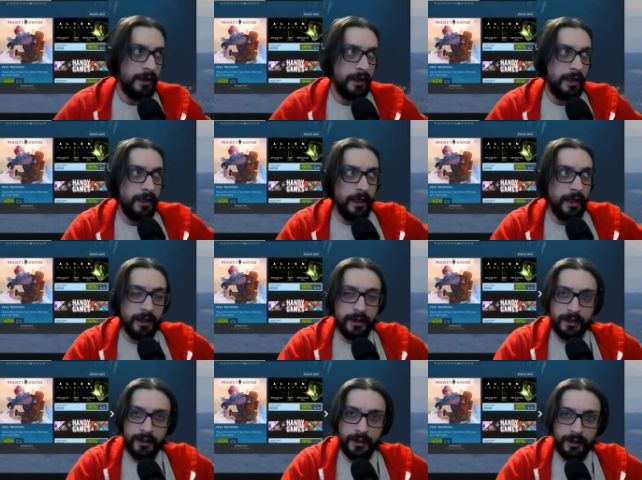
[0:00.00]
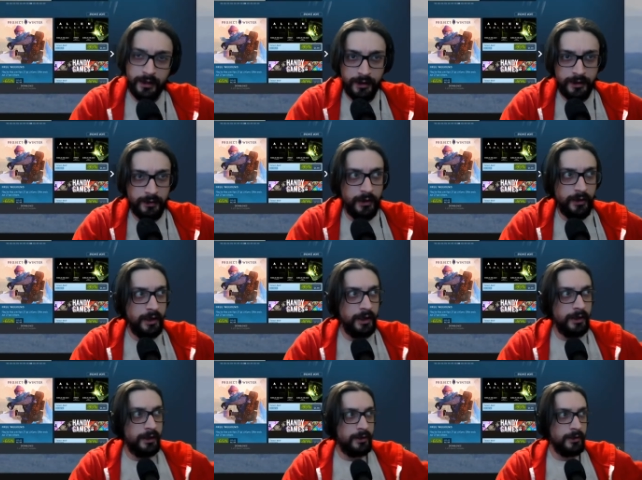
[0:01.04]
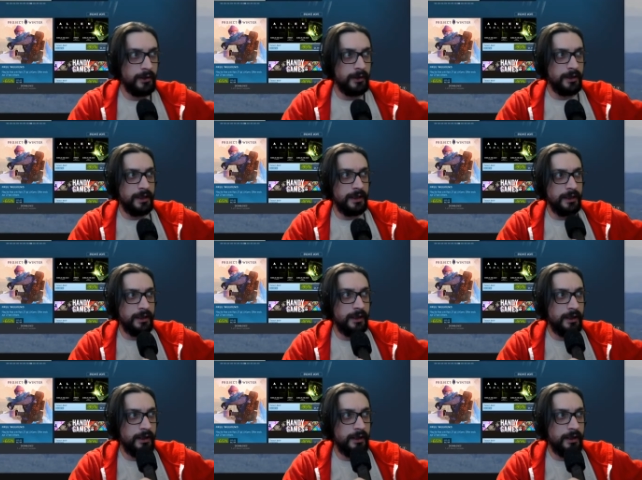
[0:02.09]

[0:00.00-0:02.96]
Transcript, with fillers: Hey guys, it's Bodie in quarantine.